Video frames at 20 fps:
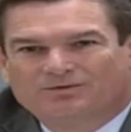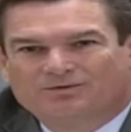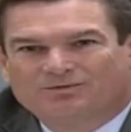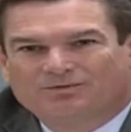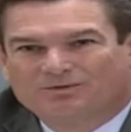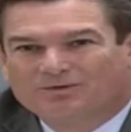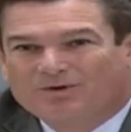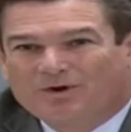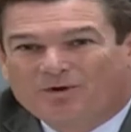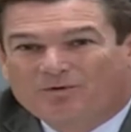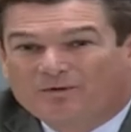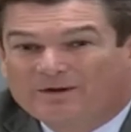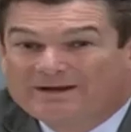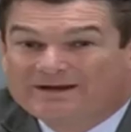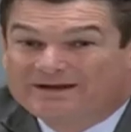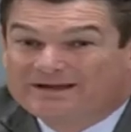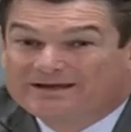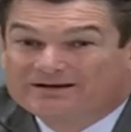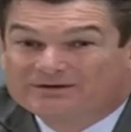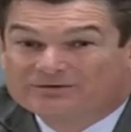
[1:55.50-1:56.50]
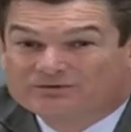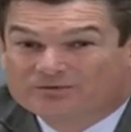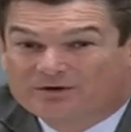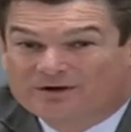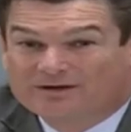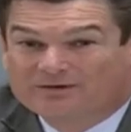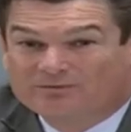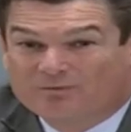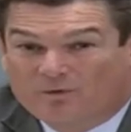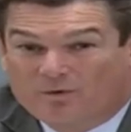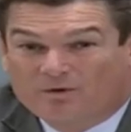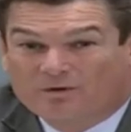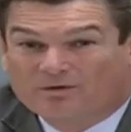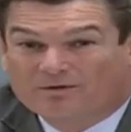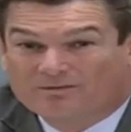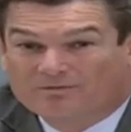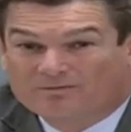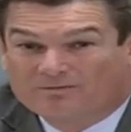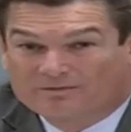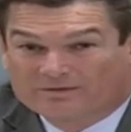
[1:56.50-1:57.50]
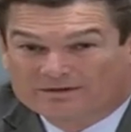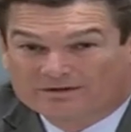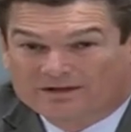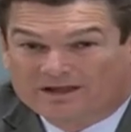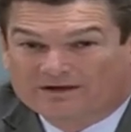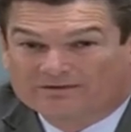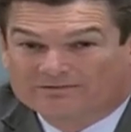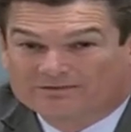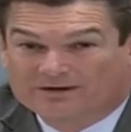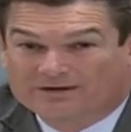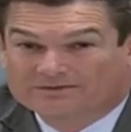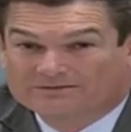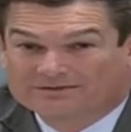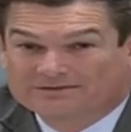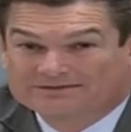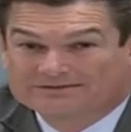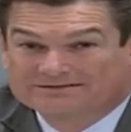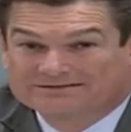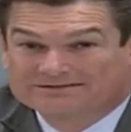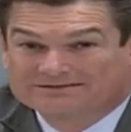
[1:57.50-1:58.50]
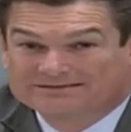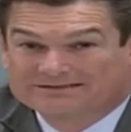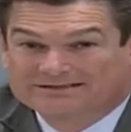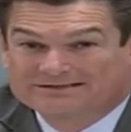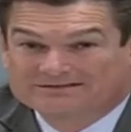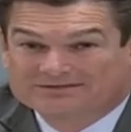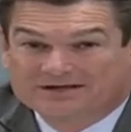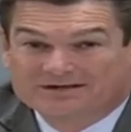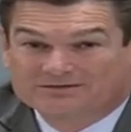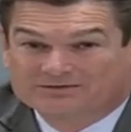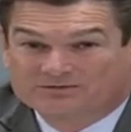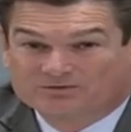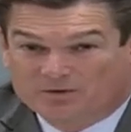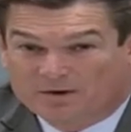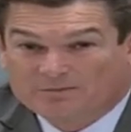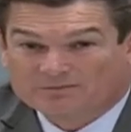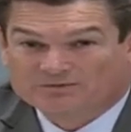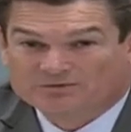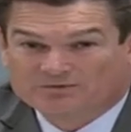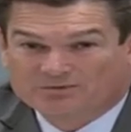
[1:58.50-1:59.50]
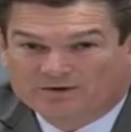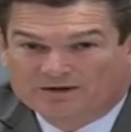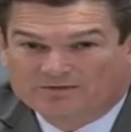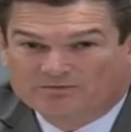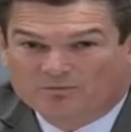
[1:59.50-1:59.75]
We're already in a trade war with a lot of countries. It's not Trump's trade